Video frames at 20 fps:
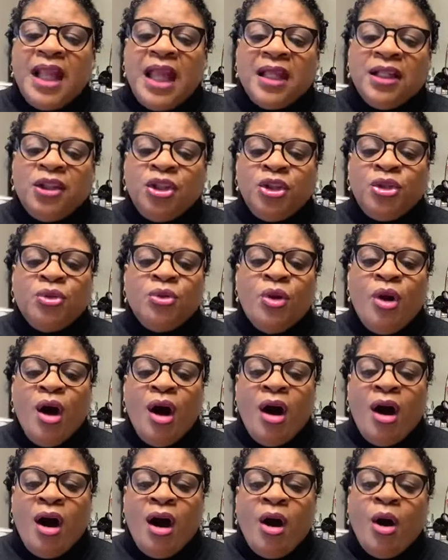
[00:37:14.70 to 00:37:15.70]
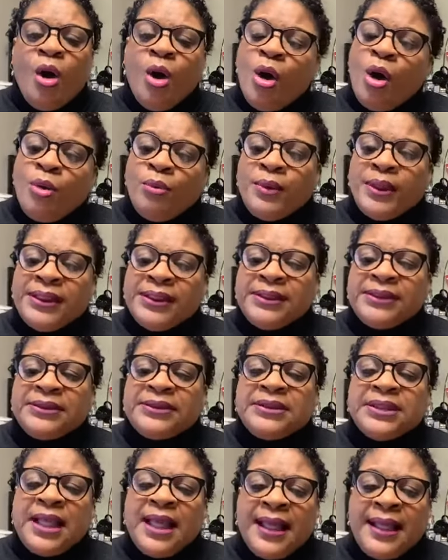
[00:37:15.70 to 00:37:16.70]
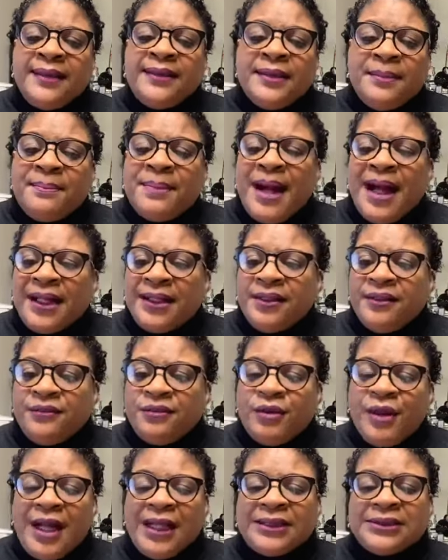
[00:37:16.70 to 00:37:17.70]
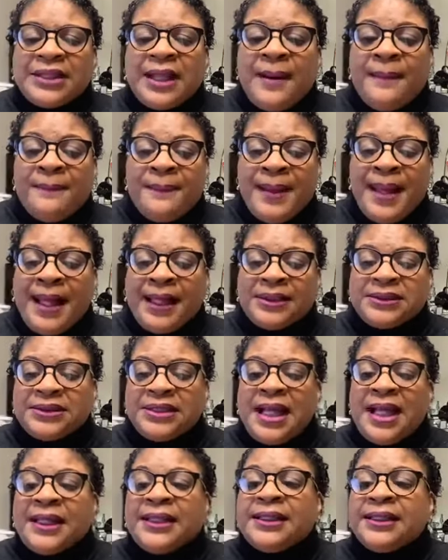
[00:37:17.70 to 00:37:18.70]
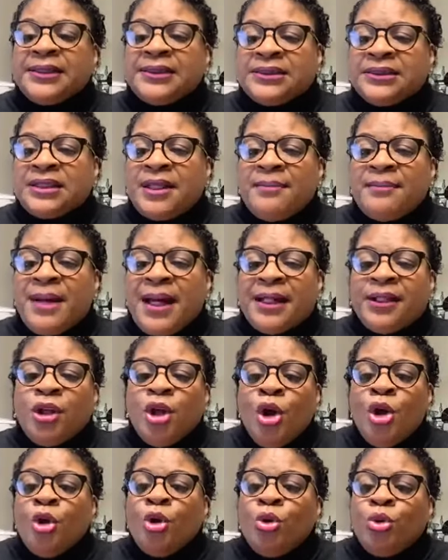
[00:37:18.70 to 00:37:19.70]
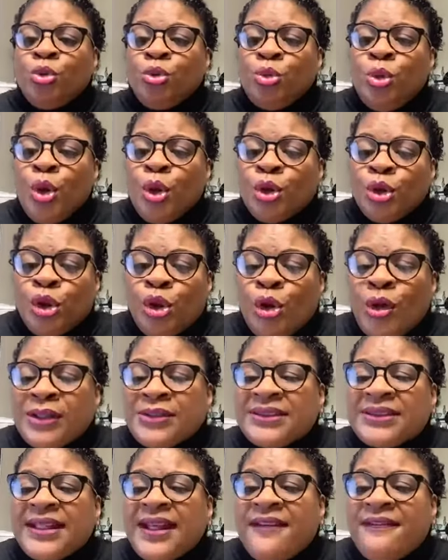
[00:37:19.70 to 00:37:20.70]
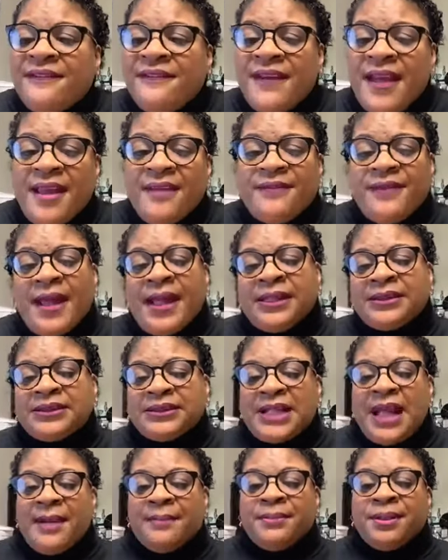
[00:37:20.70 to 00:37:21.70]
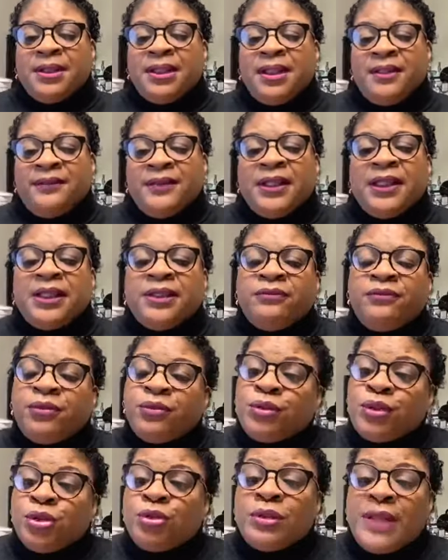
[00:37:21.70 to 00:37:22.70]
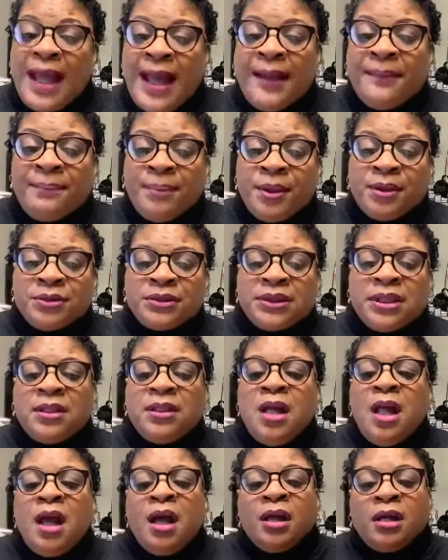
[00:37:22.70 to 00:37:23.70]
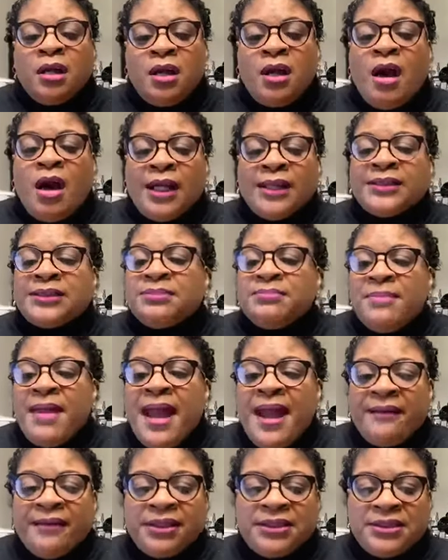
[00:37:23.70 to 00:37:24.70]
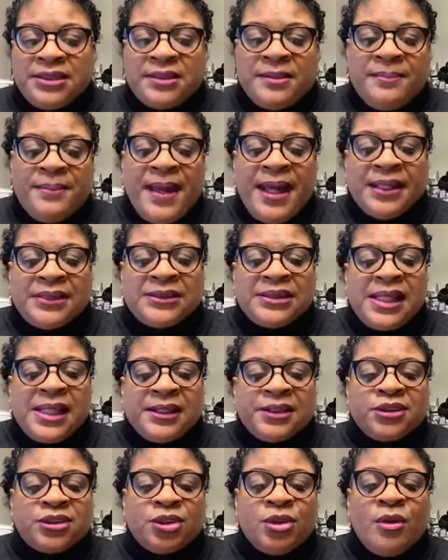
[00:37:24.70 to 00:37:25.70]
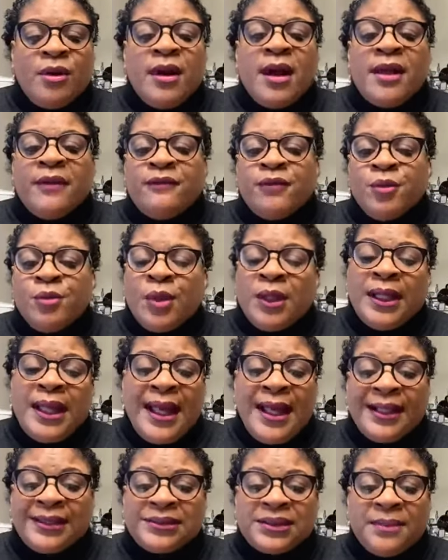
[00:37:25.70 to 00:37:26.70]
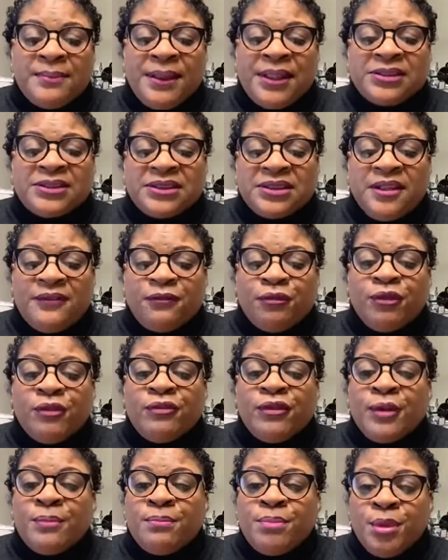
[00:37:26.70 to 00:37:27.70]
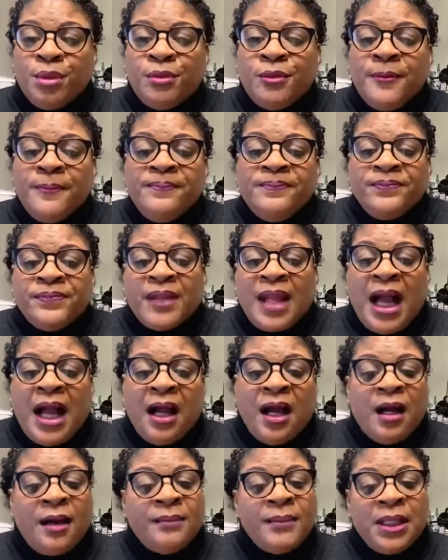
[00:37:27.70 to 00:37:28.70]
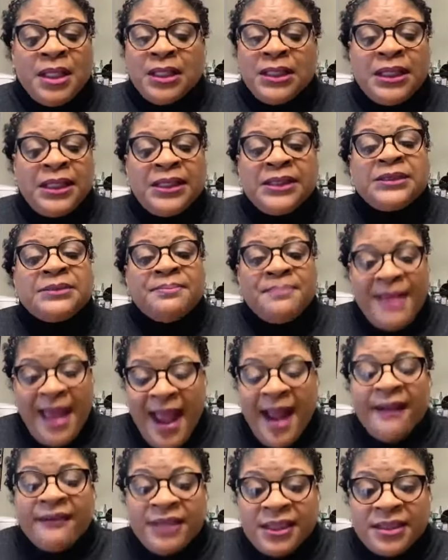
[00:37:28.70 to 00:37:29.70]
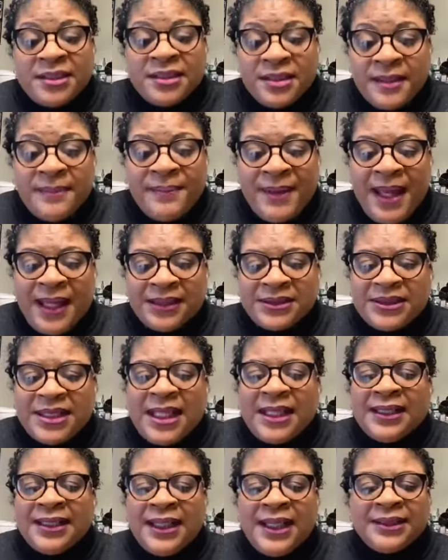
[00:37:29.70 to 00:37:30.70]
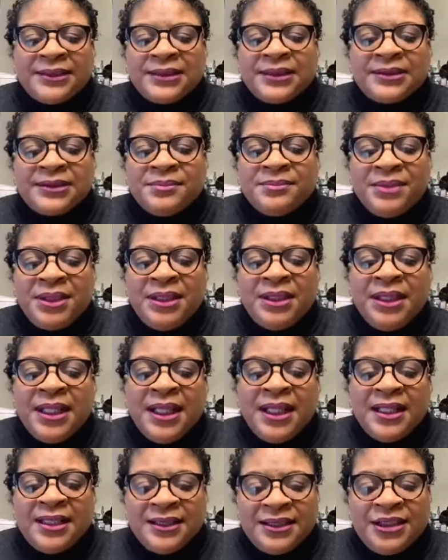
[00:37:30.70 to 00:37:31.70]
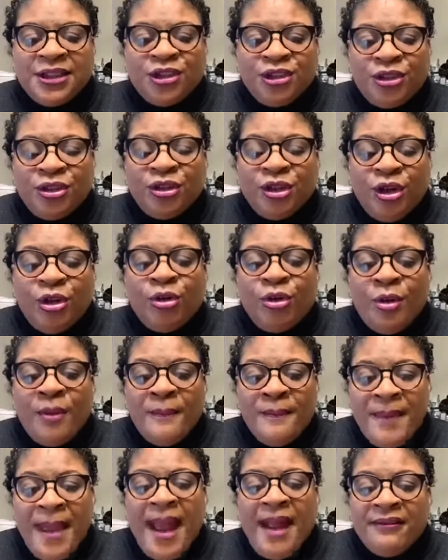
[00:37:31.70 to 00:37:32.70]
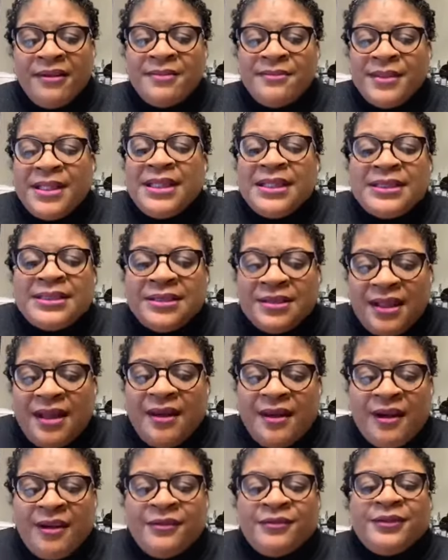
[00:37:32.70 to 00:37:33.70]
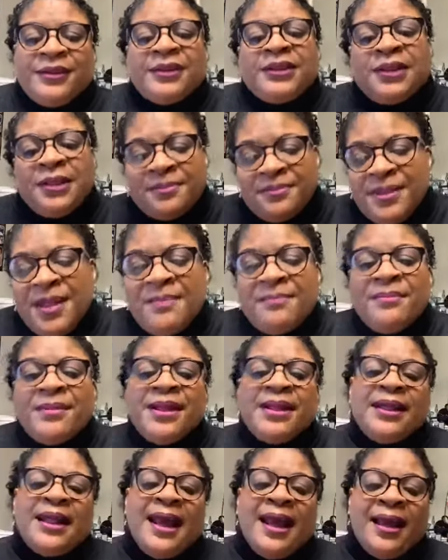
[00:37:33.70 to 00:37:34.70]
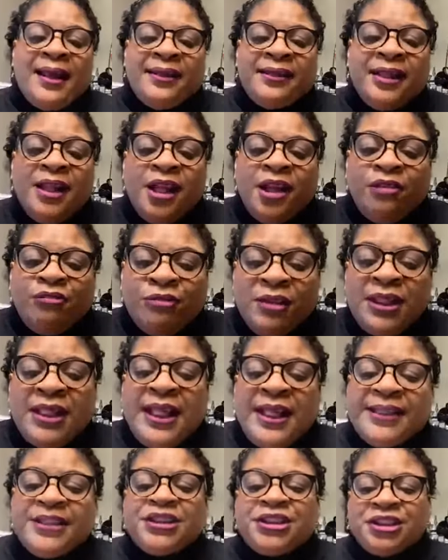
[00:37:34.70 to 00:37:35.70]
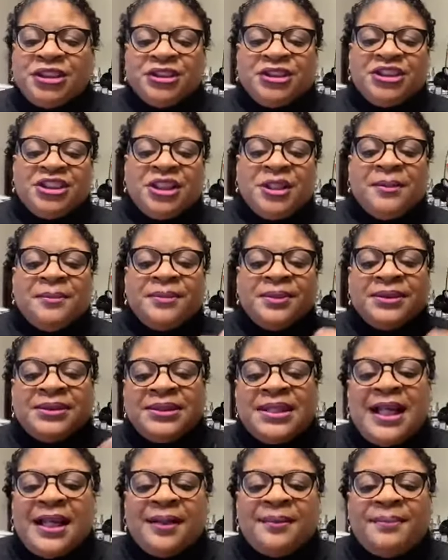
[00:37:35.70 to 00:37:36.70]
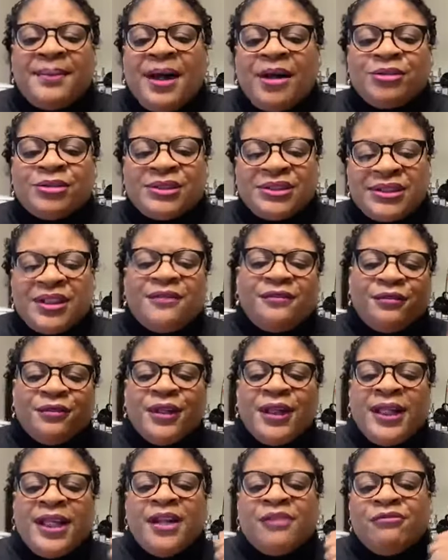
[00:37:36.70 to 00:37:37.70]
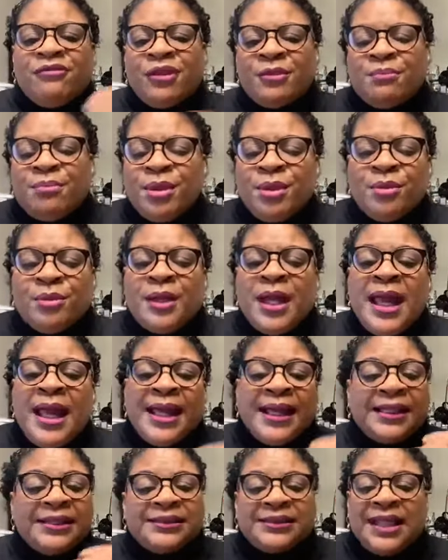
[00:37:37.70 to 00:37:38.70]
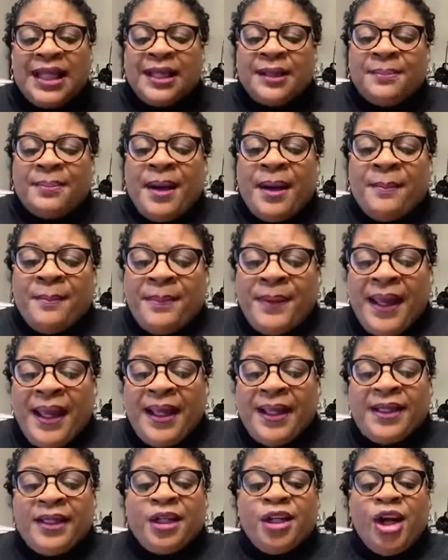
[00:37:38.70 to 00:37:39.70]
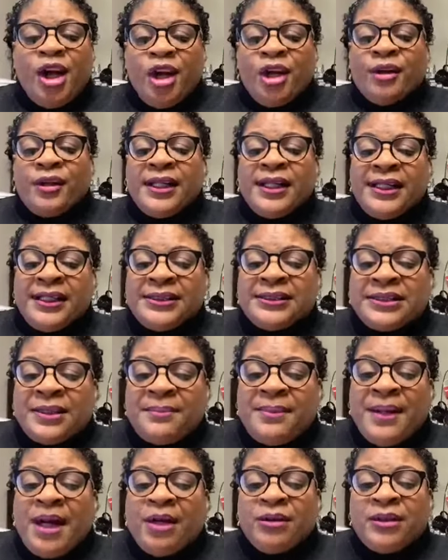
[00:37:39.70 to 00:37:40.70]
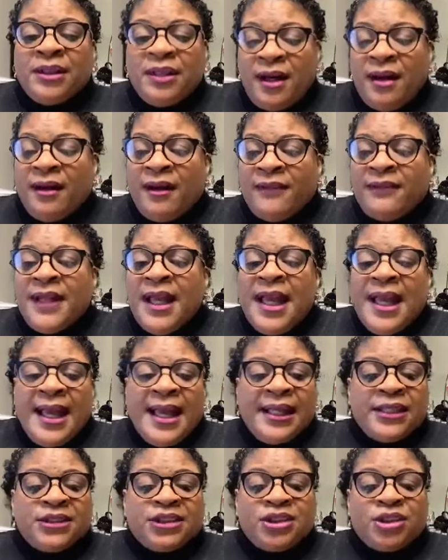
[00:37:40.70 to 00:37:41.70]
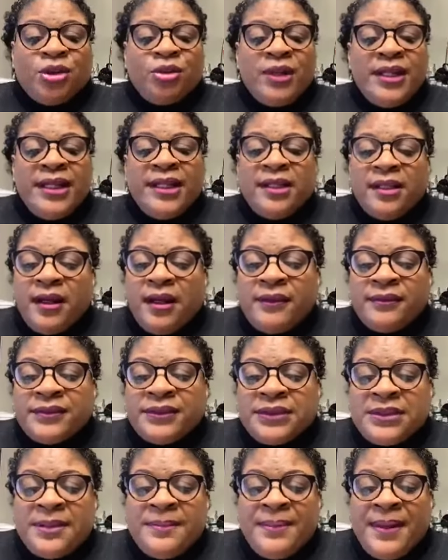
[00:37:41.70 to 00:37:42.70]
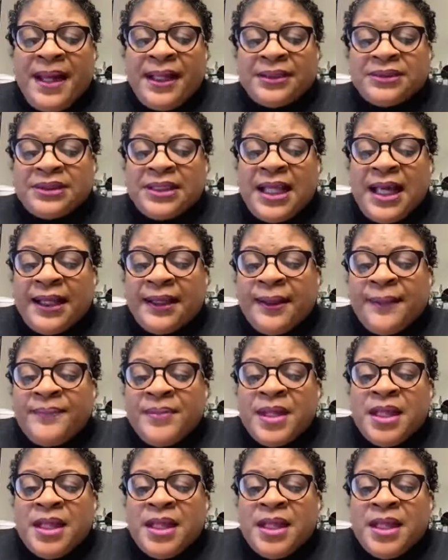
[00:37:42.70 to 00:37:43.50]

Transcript: you are always in the body of Christ. A backslider is somebody who lost their faith and stopped believing. And to that person, God is married to the backslider. So if you want to ask about suffering rebuke, uh, he's married to the backslider. That doesn't mean, you know, married means love and commitment and relationship. It's not about suffering and rebuke. It's not about pain and hurt. It's about love. And so he loves the backslider.